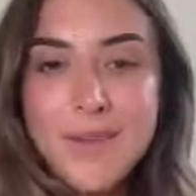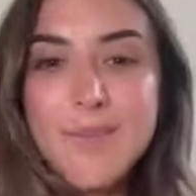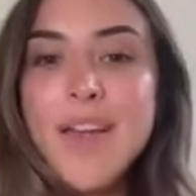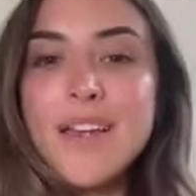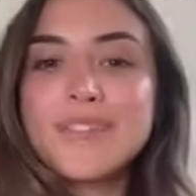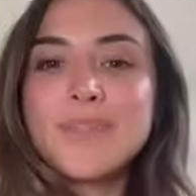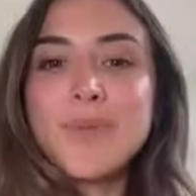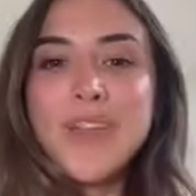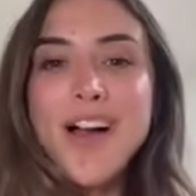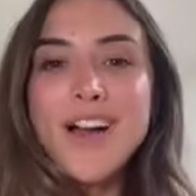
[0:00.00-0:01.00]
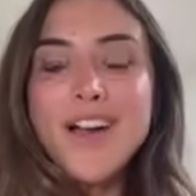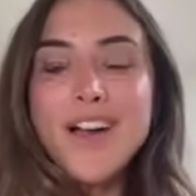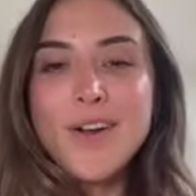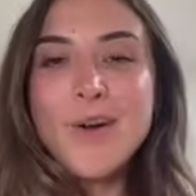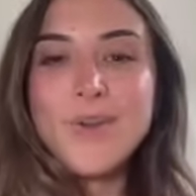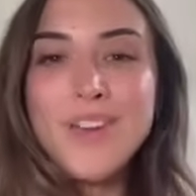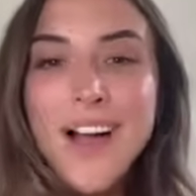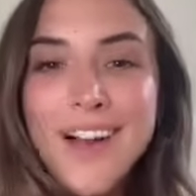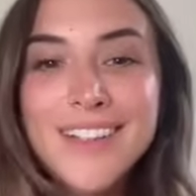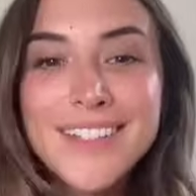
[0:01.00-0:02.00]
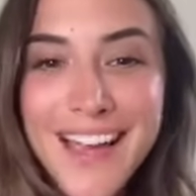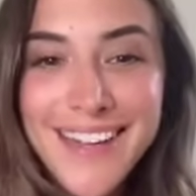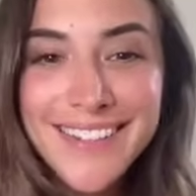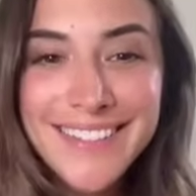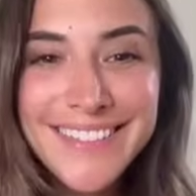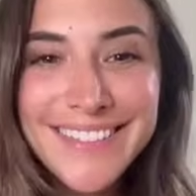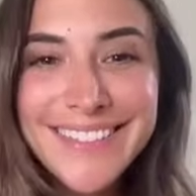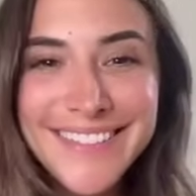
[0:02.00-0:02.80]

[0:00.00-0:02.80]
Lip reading: Amen. We are our own architect.